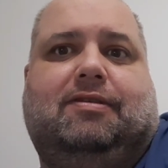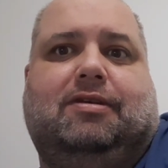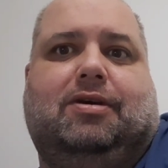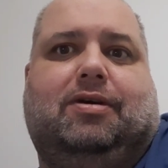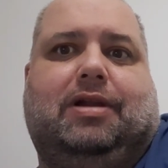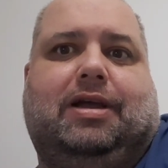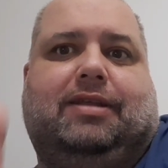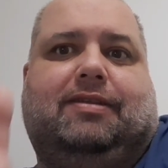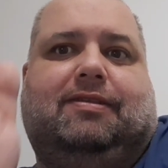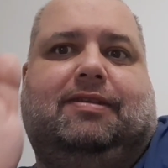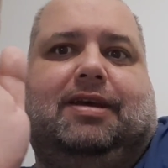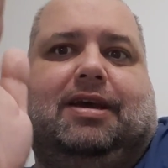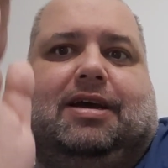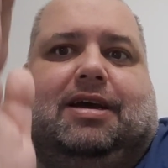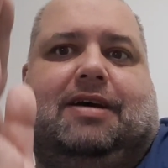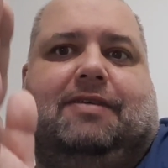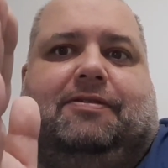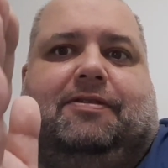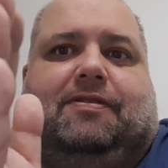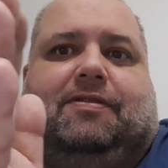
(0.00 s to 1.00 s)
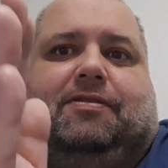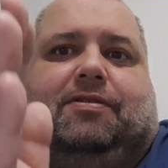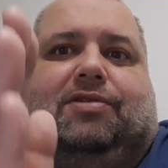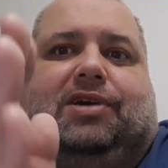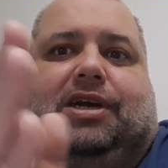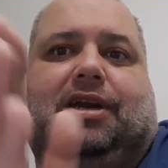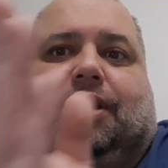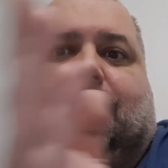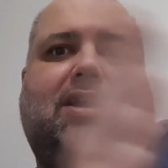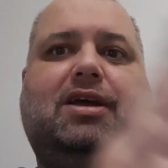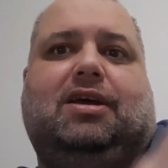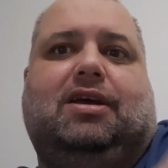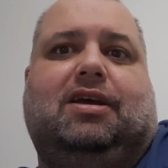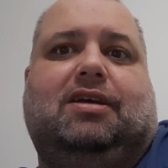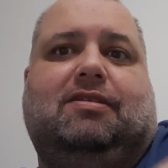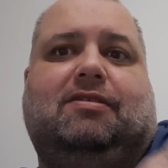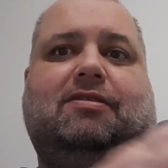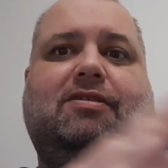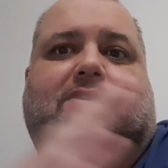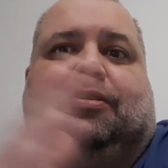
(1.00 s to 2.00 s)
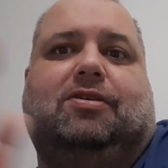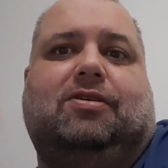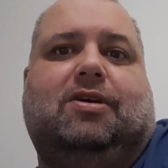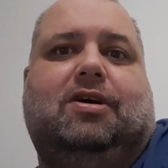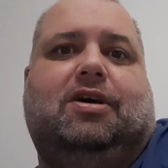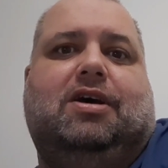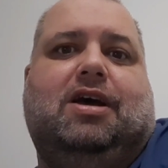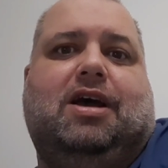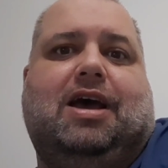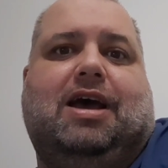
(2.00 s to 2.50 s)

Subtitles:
So let's say half screen is you,